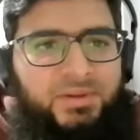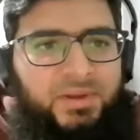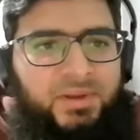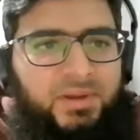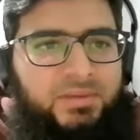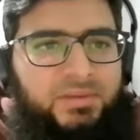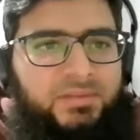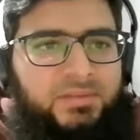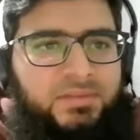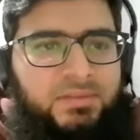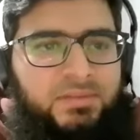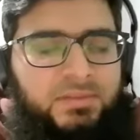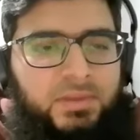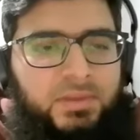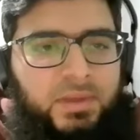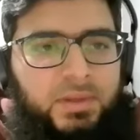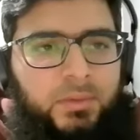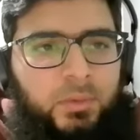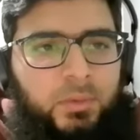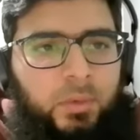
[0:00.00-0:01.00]
Shiraz,
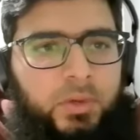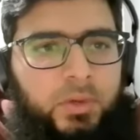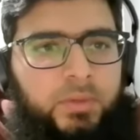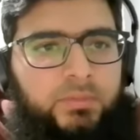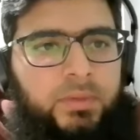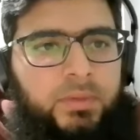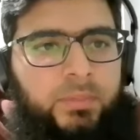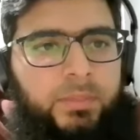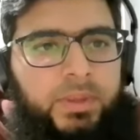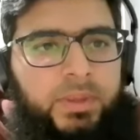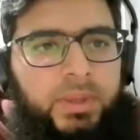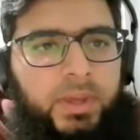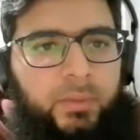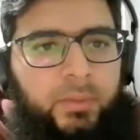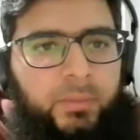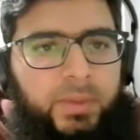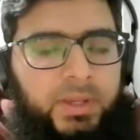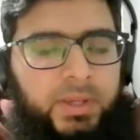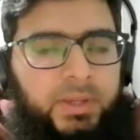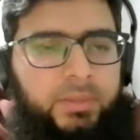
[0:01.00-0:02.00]
the recording will be
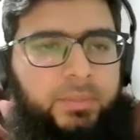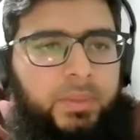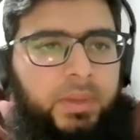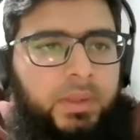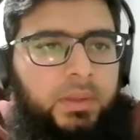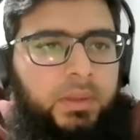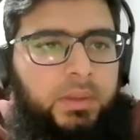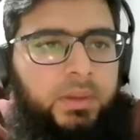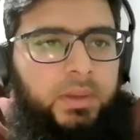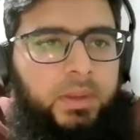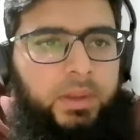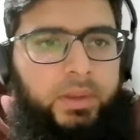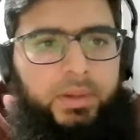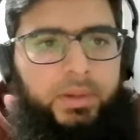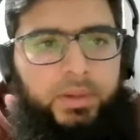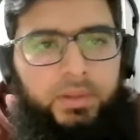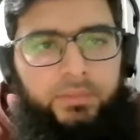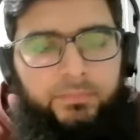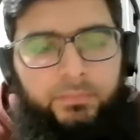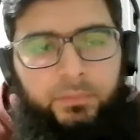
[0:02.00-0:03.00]
available.
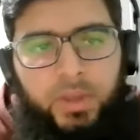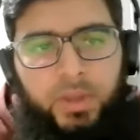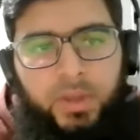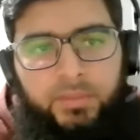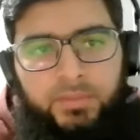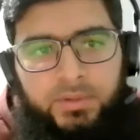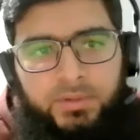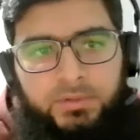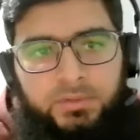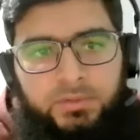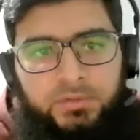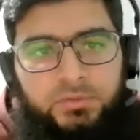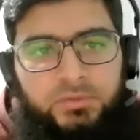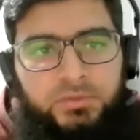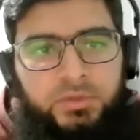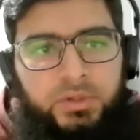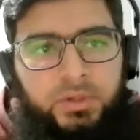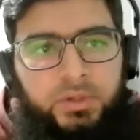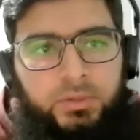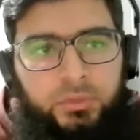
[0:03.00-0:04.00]
And if you have
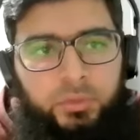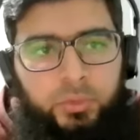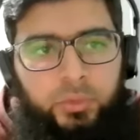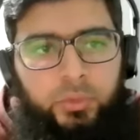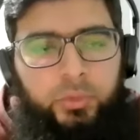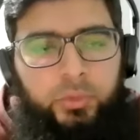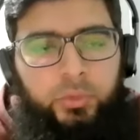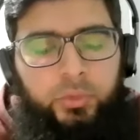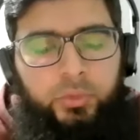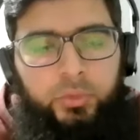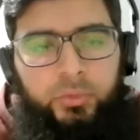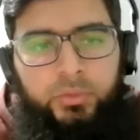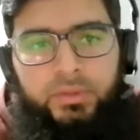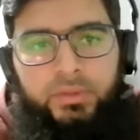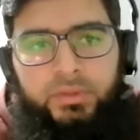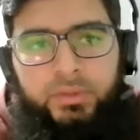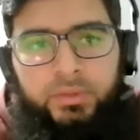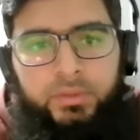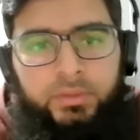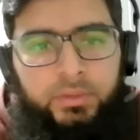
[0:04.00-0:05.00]
registered through
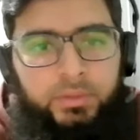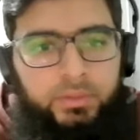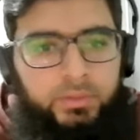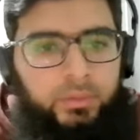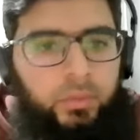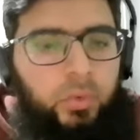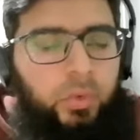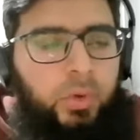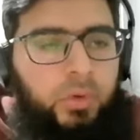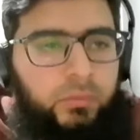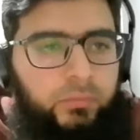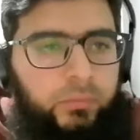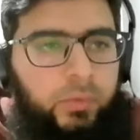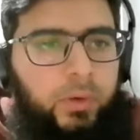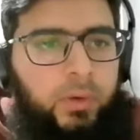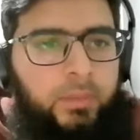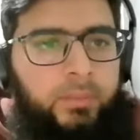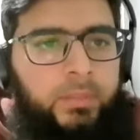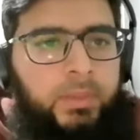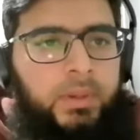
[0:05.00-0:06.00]
a Google
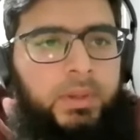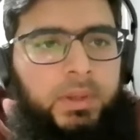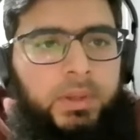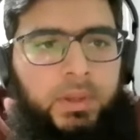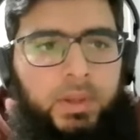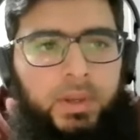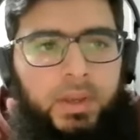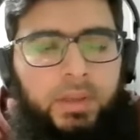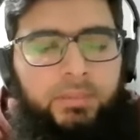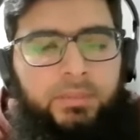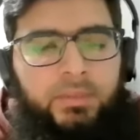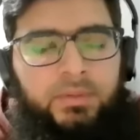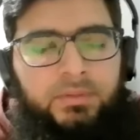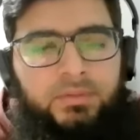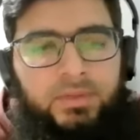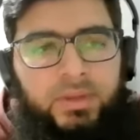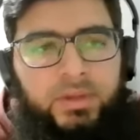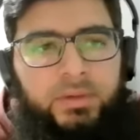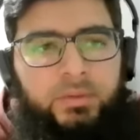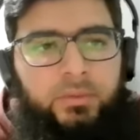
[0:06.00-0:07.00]
form, I will
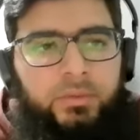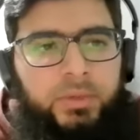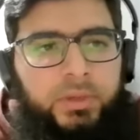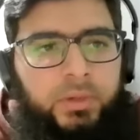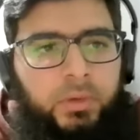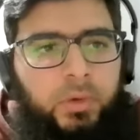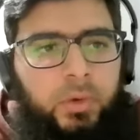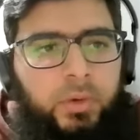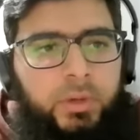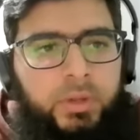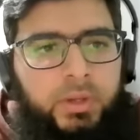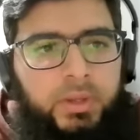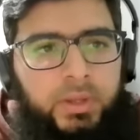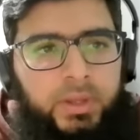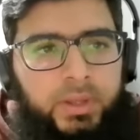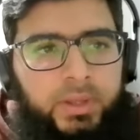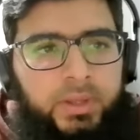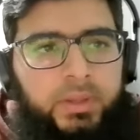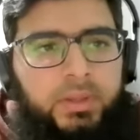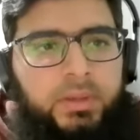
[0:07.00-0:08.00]
send you the
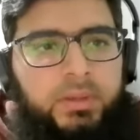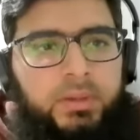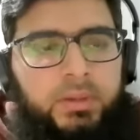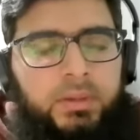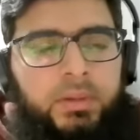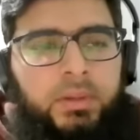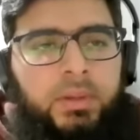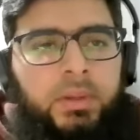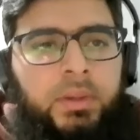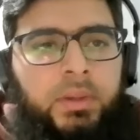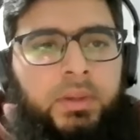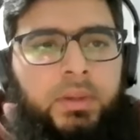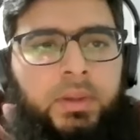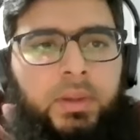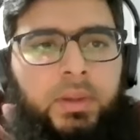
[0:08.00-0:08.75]
recording link.